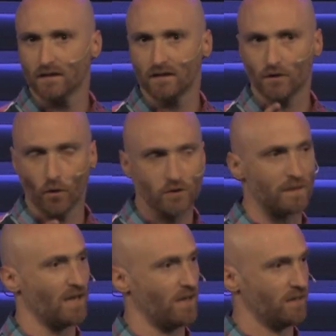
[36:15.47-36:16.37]
Yours be
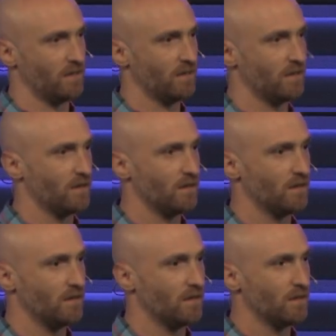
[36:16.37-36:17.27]
done.
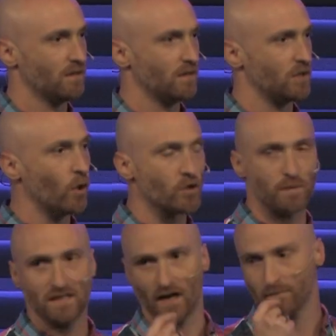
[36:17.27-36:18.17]
Yours
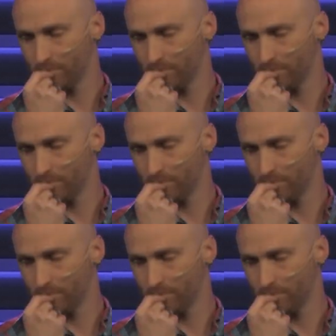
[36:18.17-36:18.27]
be done.